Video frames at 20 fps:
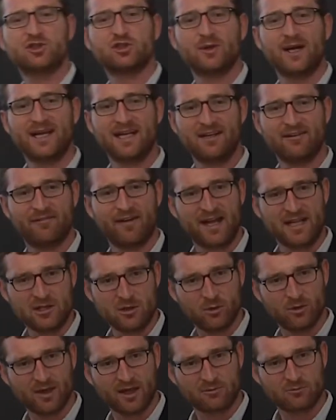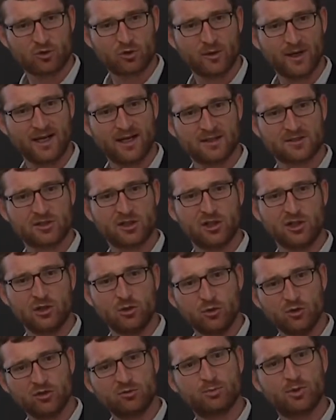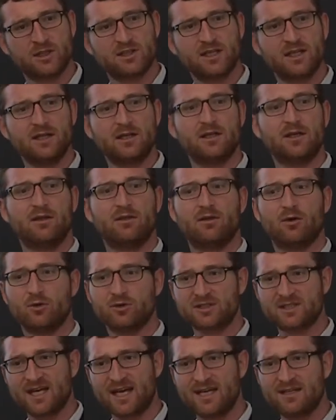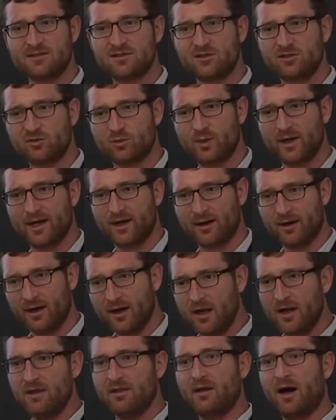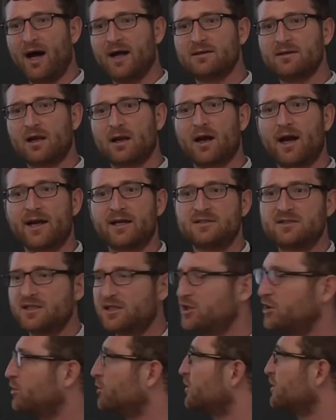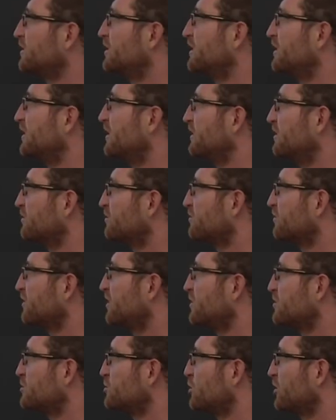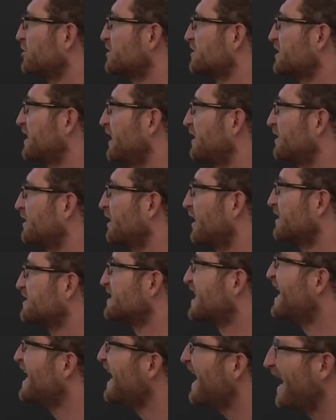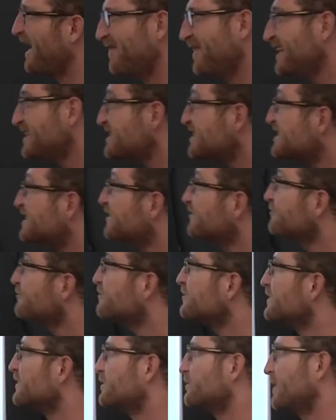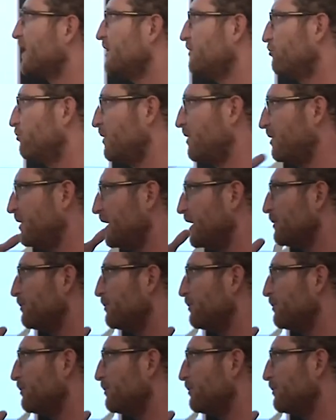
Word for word: trading venue that traders can use, particularly in those cases where the underlying security is, is not standardized. And that's different, right? If we think